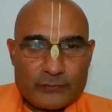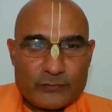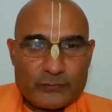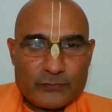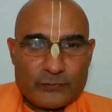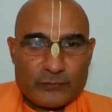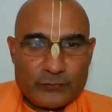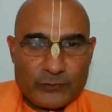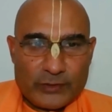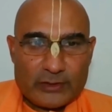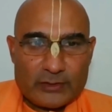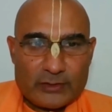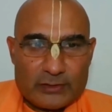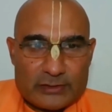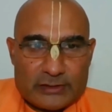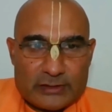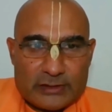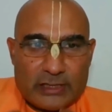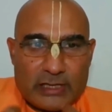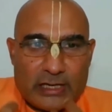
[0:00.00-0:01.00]
feels
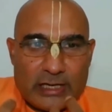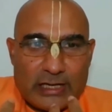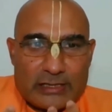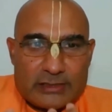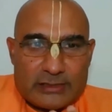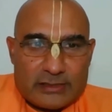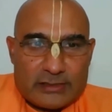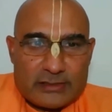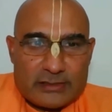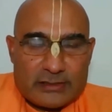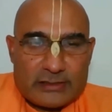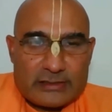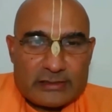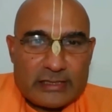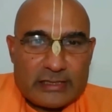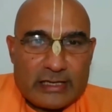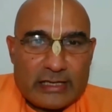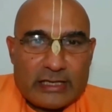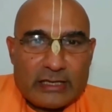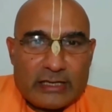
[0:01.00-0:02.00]
in her consciousness that
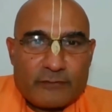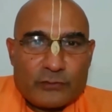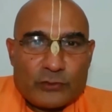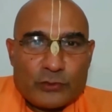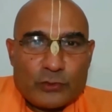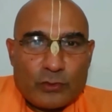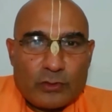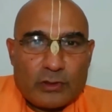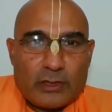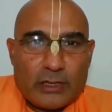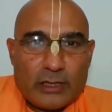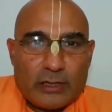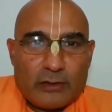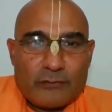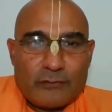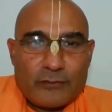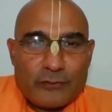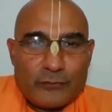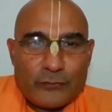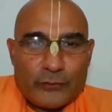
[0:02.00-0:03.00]
I have no
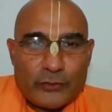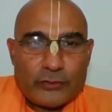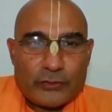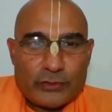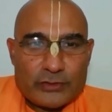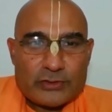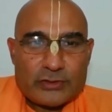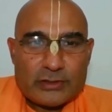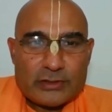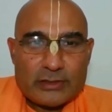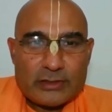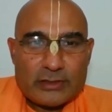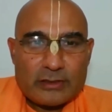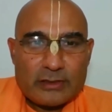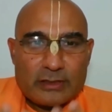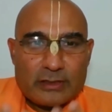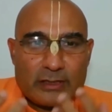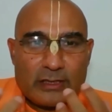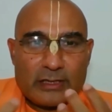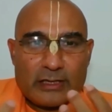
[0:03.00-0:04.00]
love for Krishna.
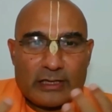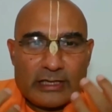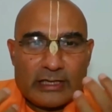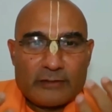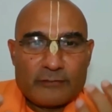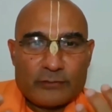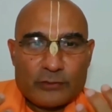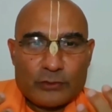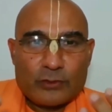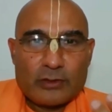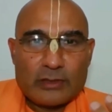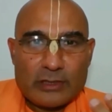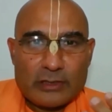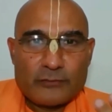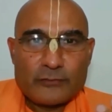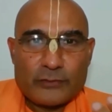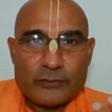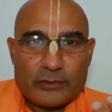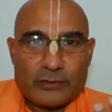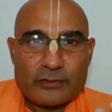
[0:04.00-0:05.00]
I have no love
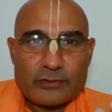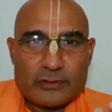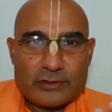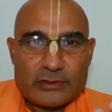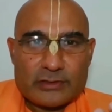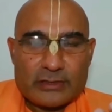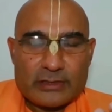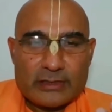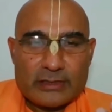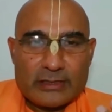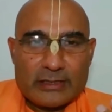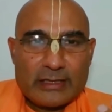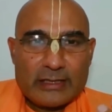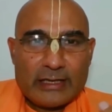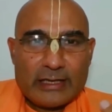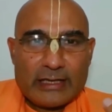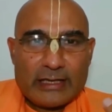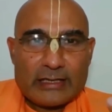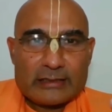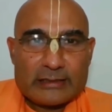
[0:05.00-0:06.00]
for Krishna.
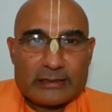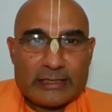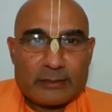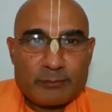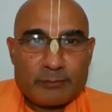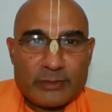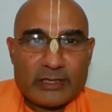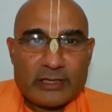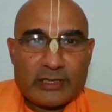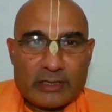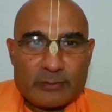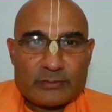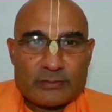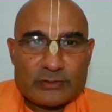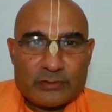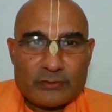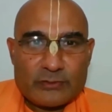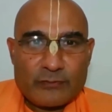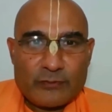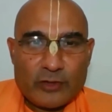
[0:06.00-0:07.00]
And that becomes
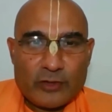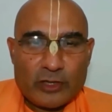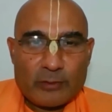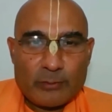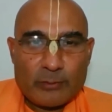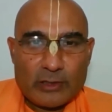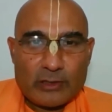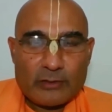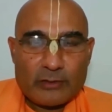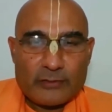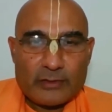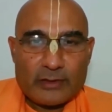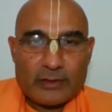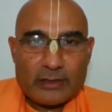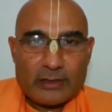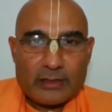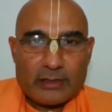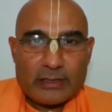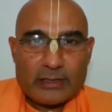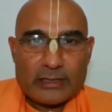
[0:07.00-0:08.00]
the form of
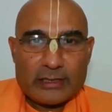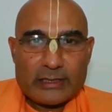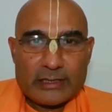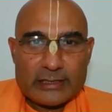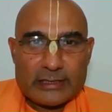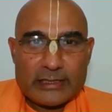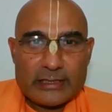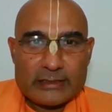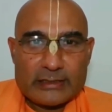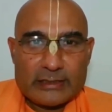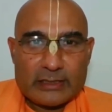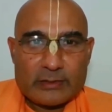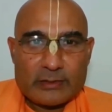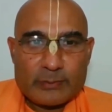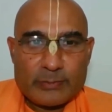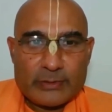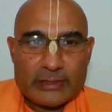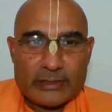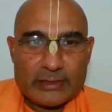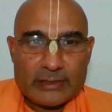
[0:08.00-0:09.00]
Gadadhara
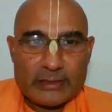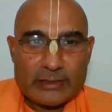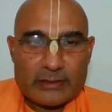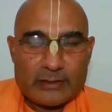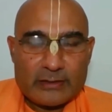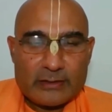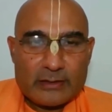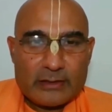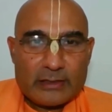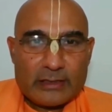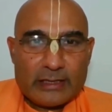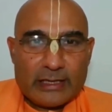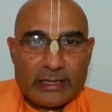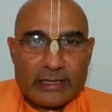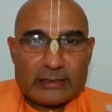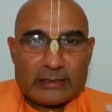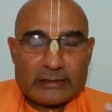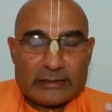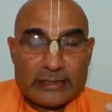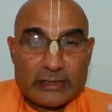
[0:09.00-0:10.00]
Pandit.
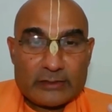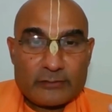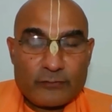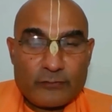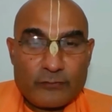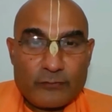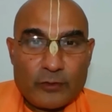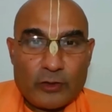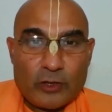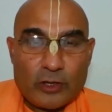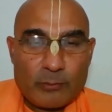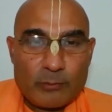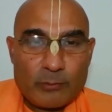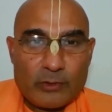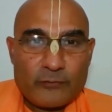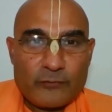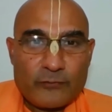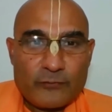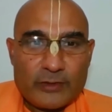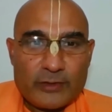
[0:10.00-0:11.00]
And that form
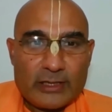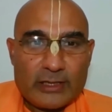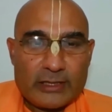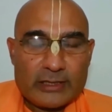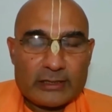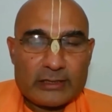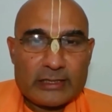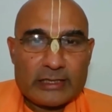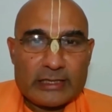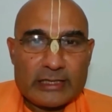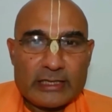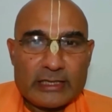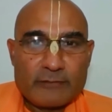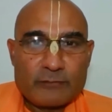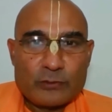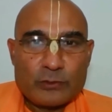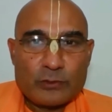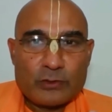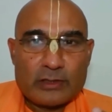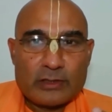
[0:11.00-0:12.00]
of feeling that I have
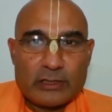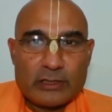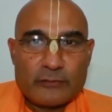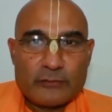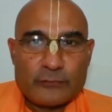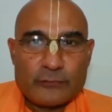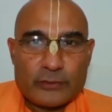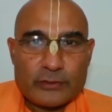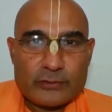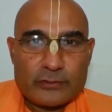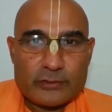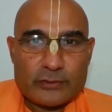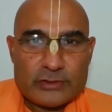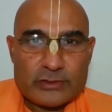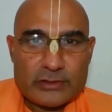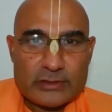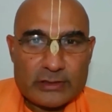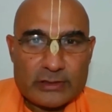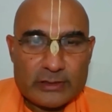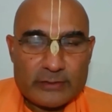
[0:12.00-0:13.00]
no love for
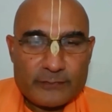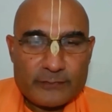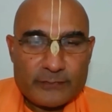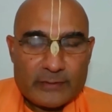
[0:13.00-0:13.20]
Krishna